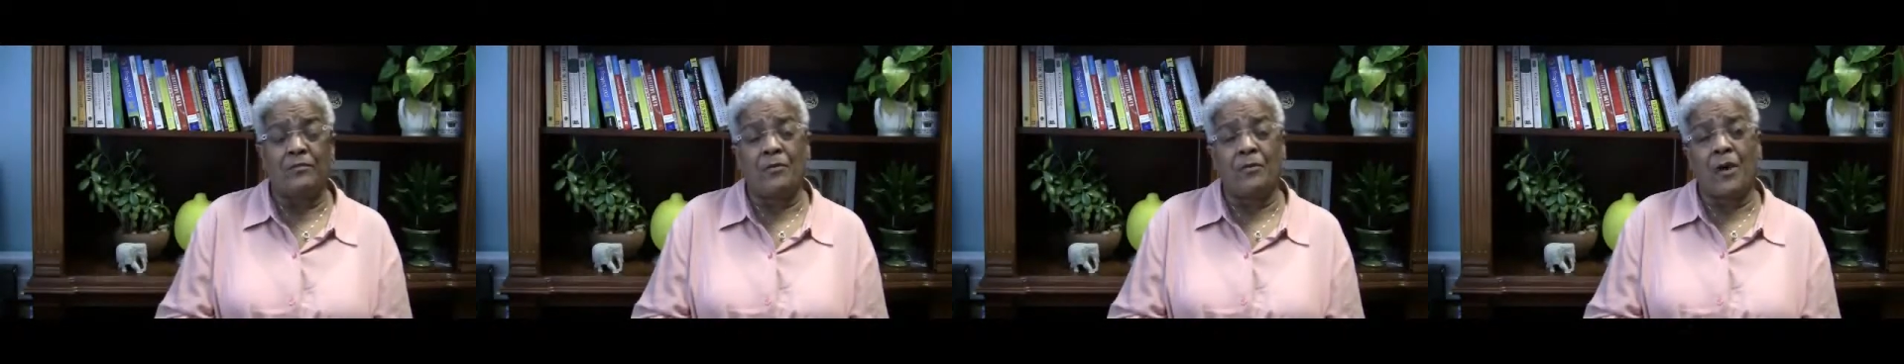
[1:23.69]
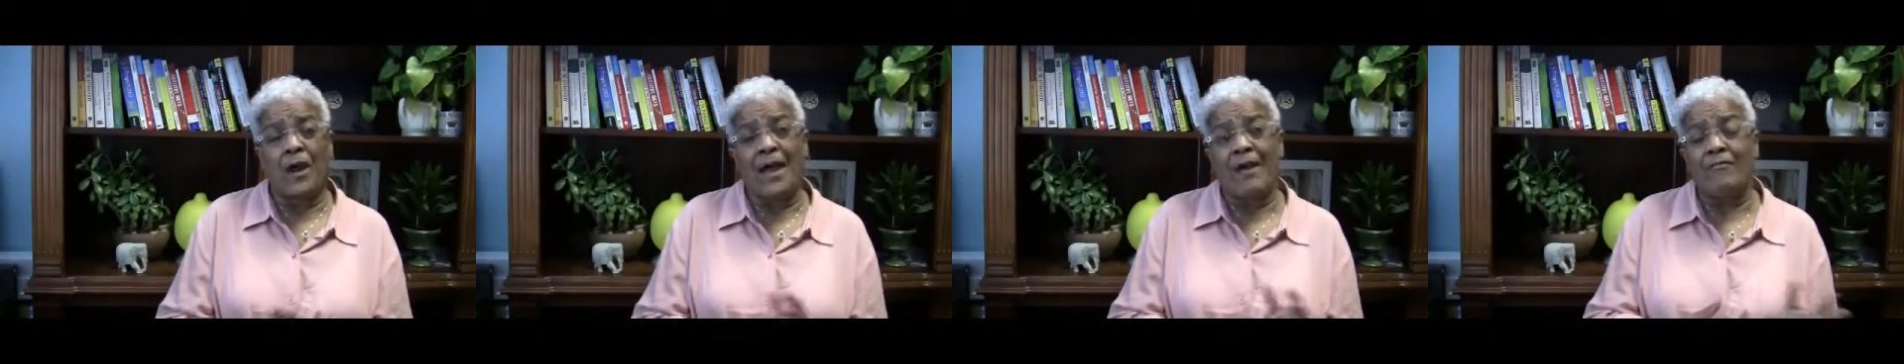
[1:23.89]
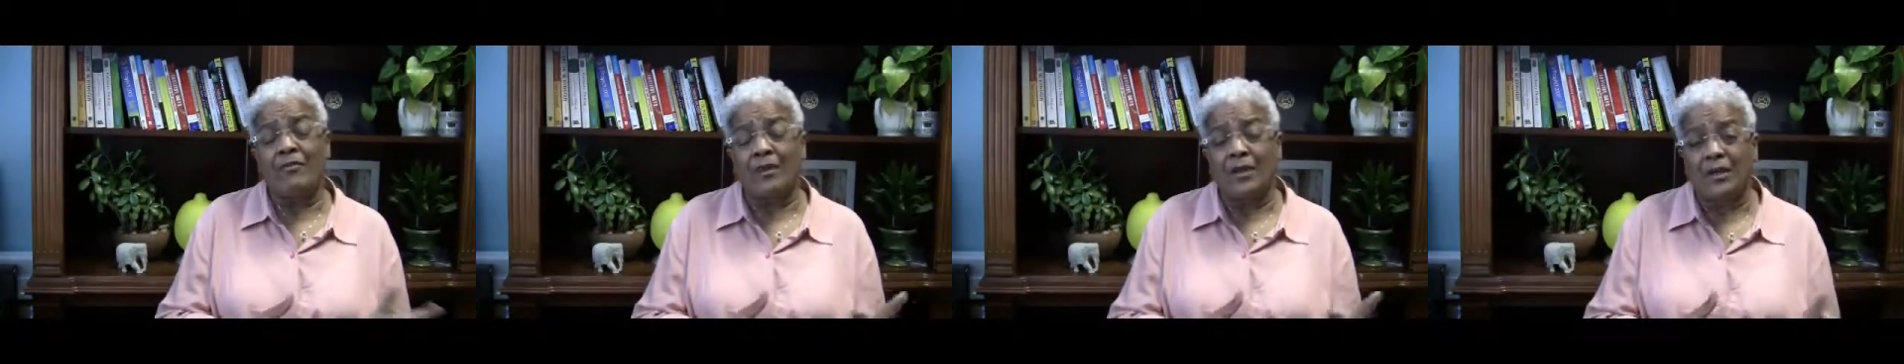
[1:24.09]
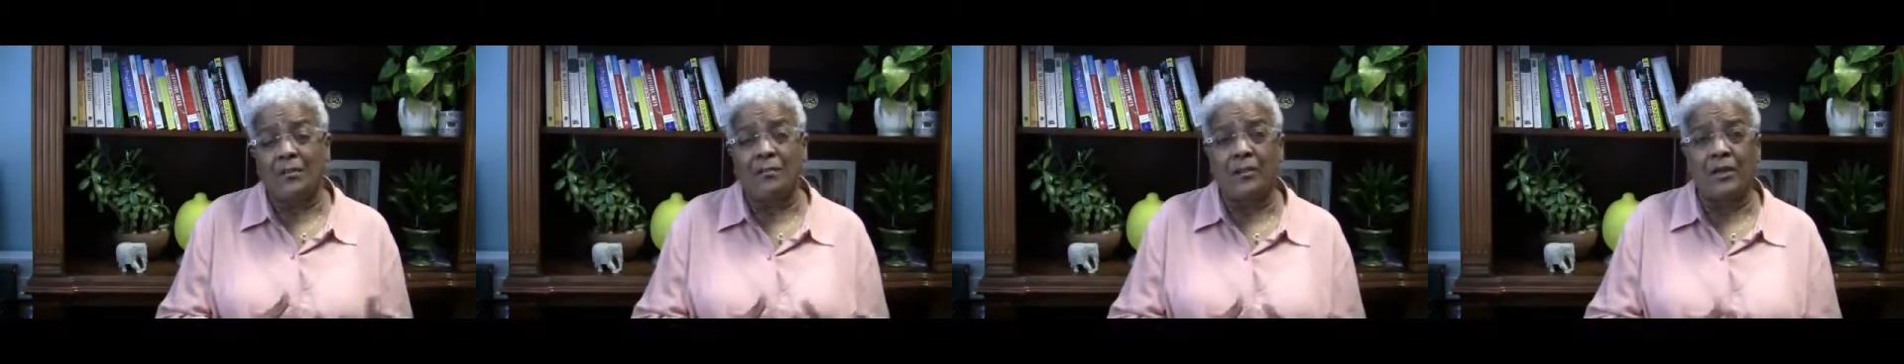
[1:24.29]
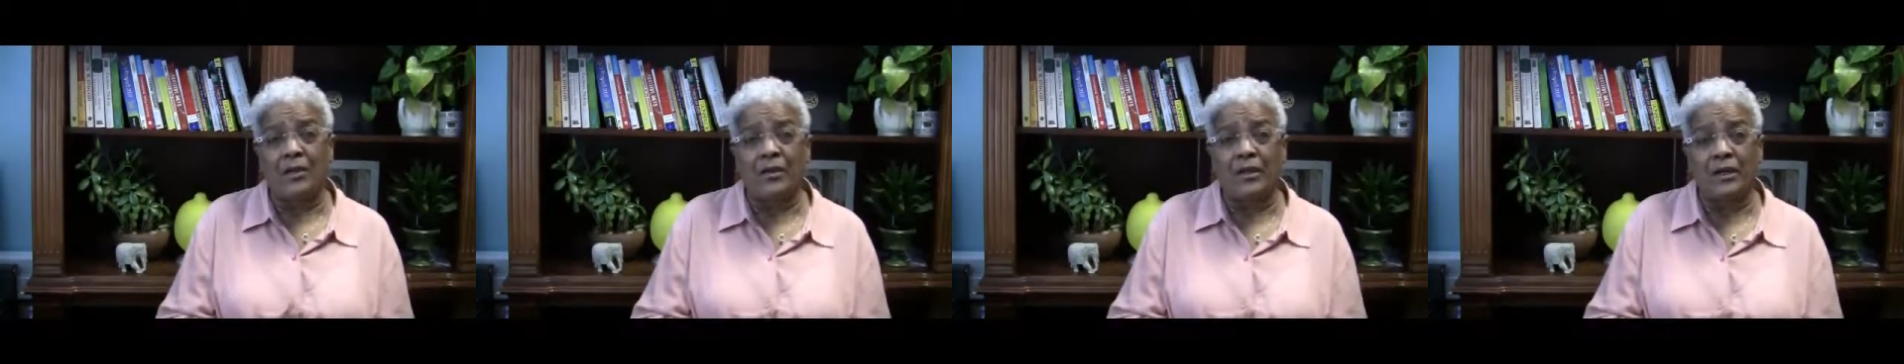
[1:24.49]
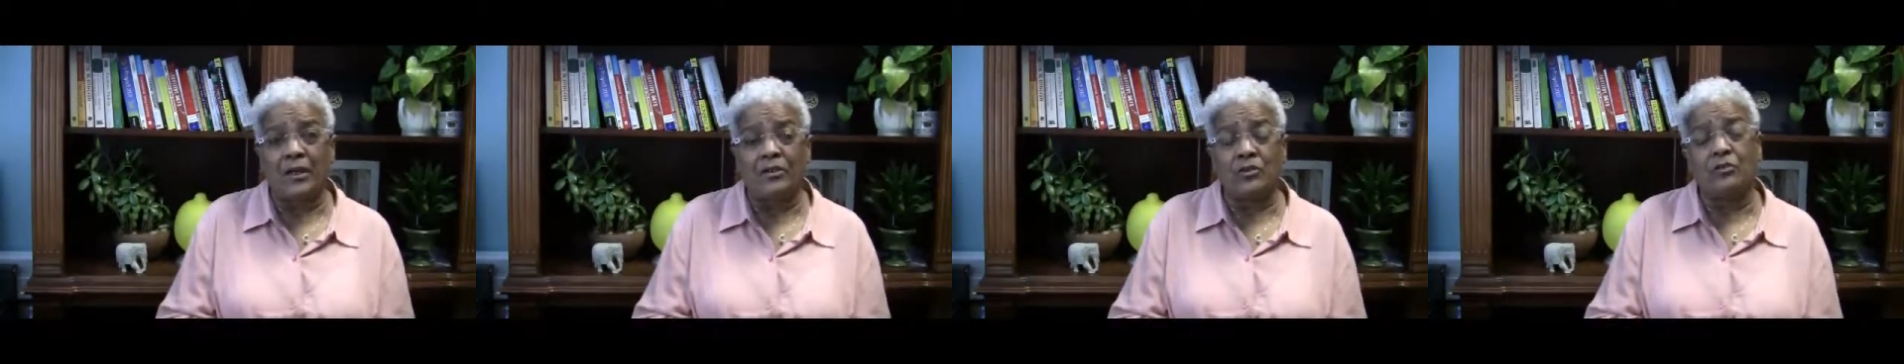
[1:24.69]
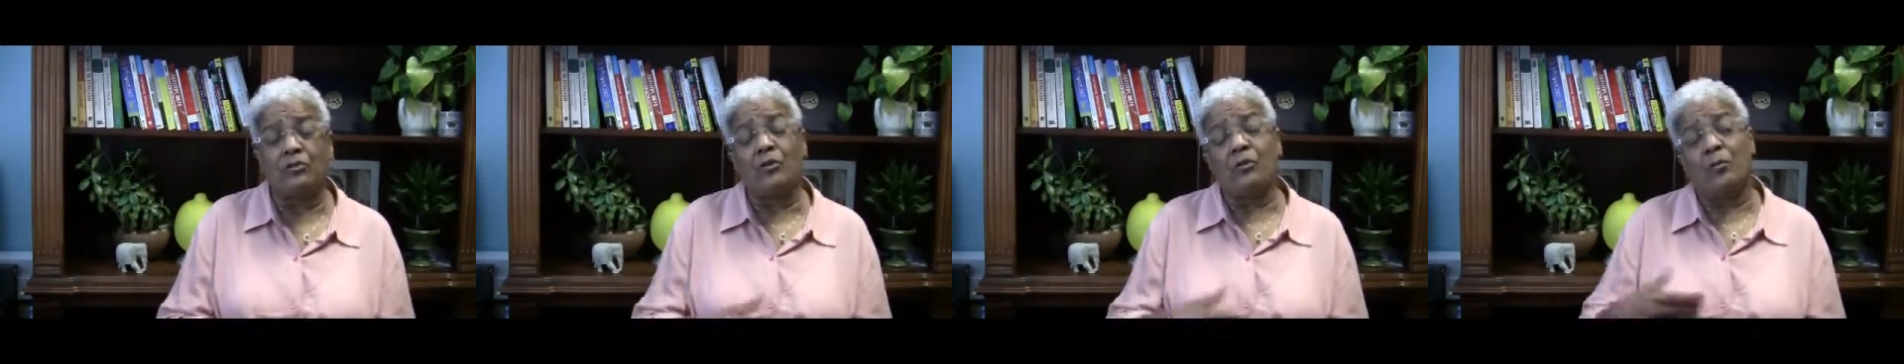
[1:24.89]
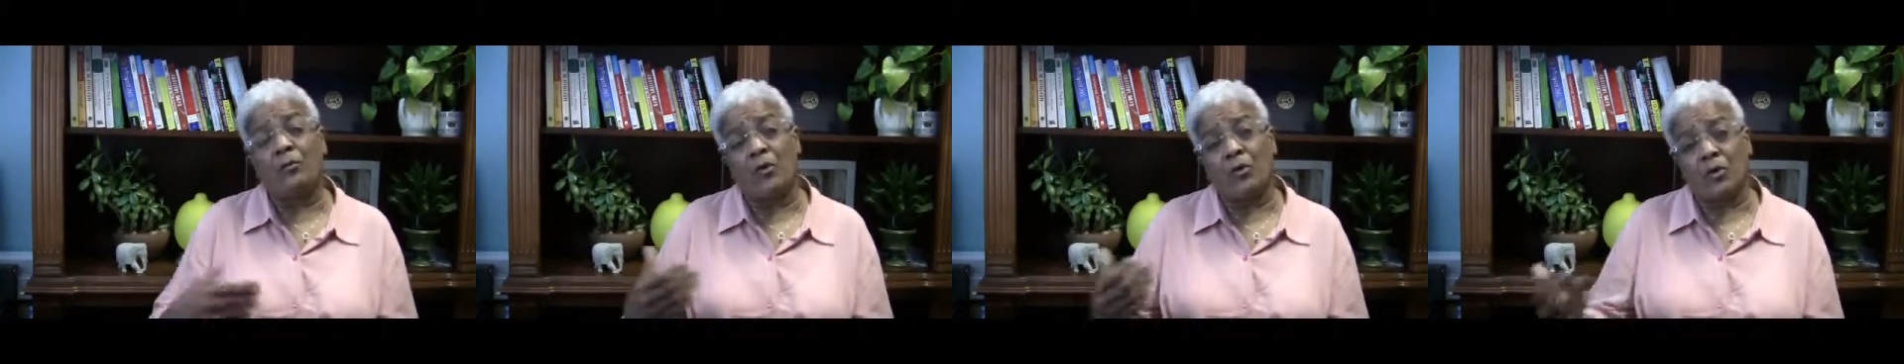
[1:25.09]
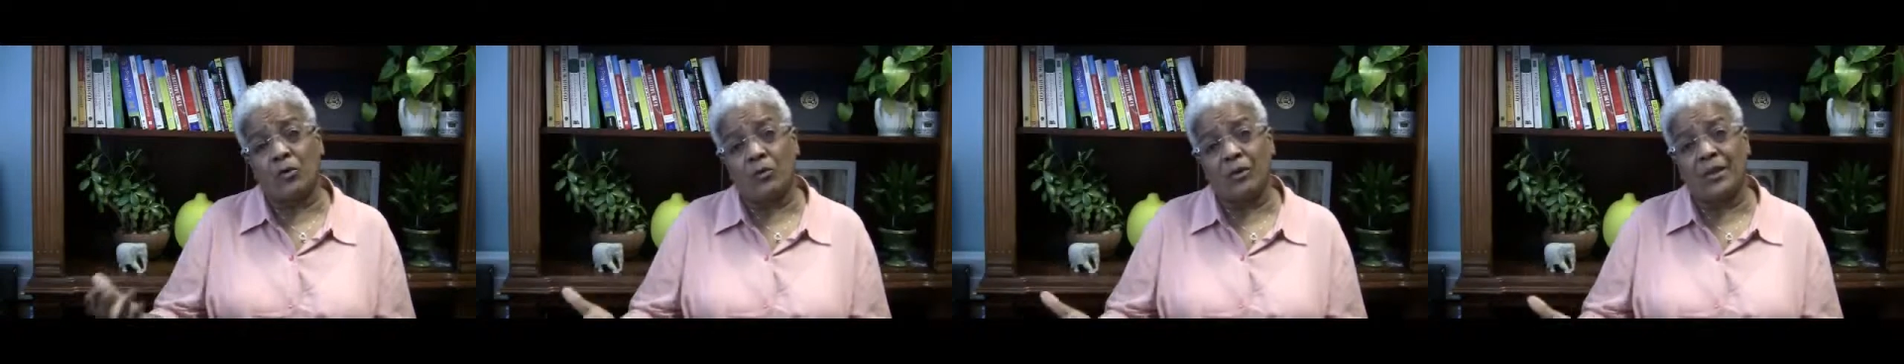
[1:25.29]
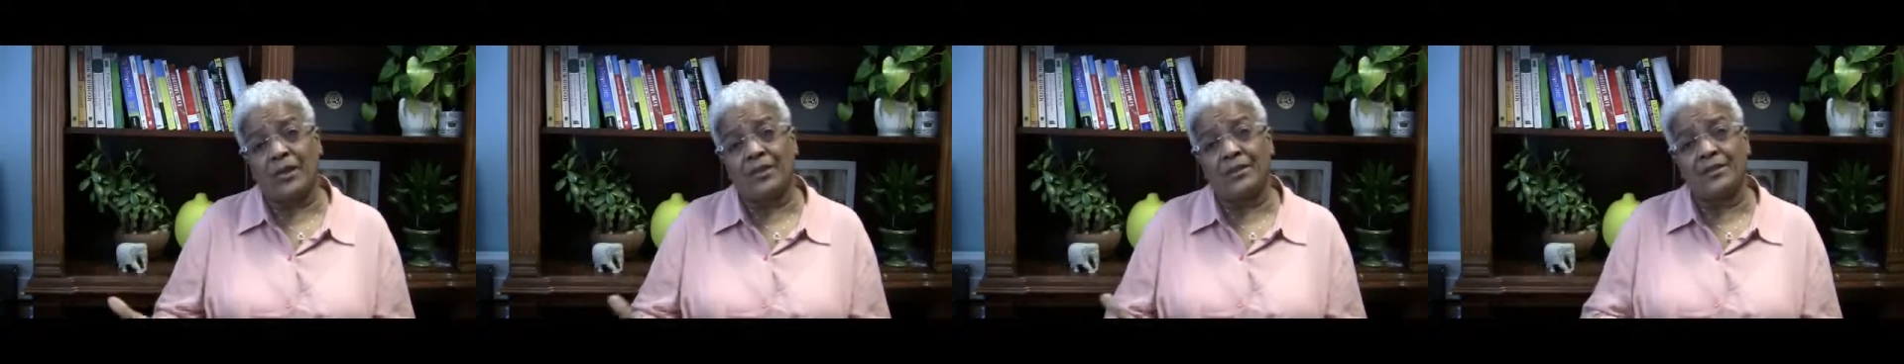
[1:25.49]
for African Americans or for Puerto
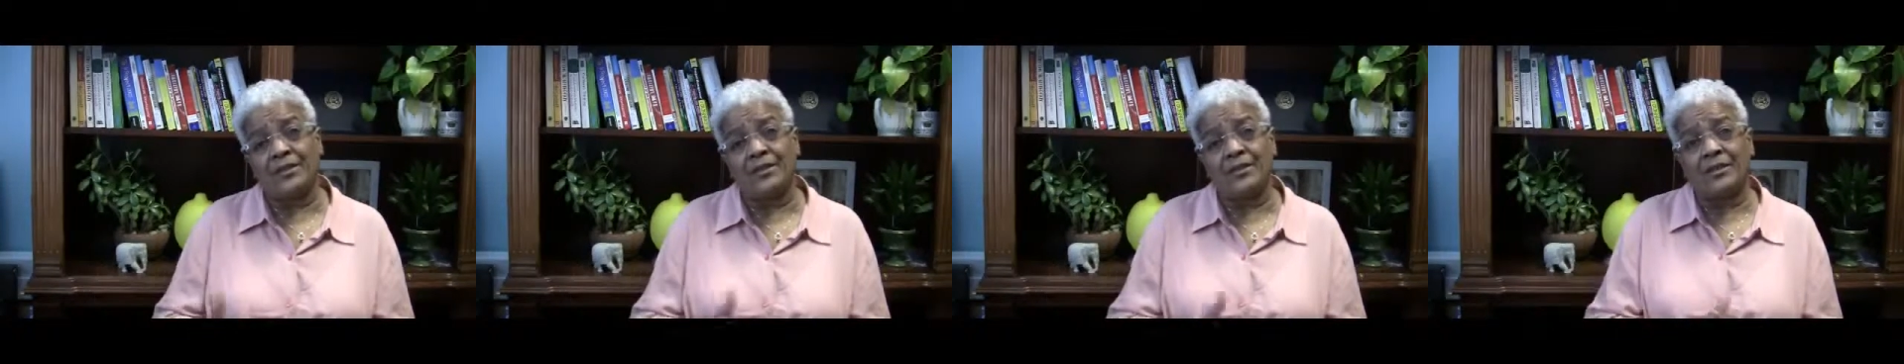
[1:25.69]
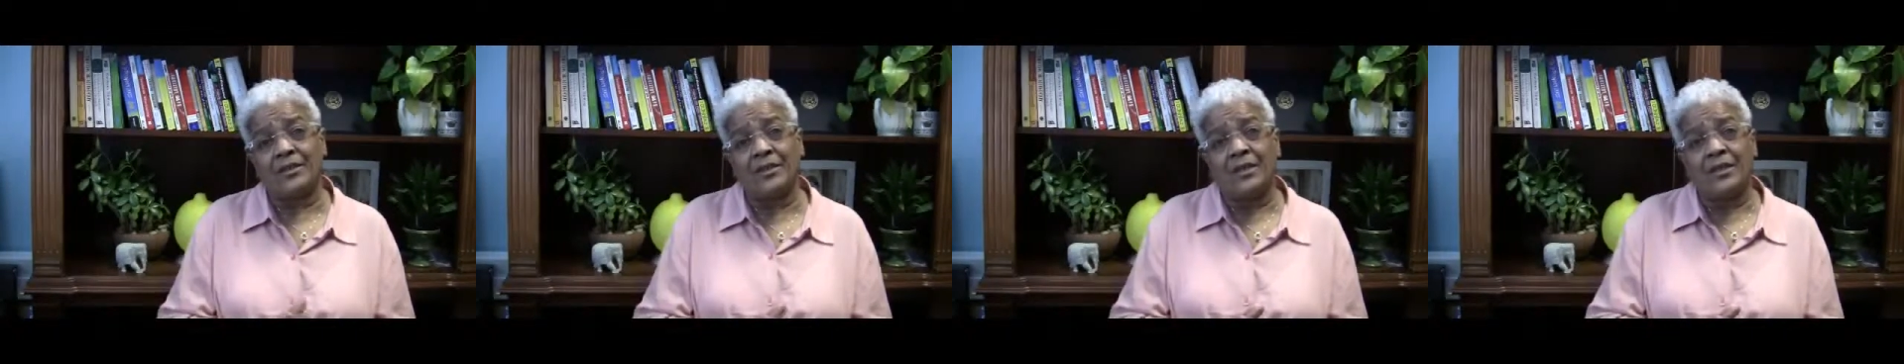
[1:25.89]
Ricans?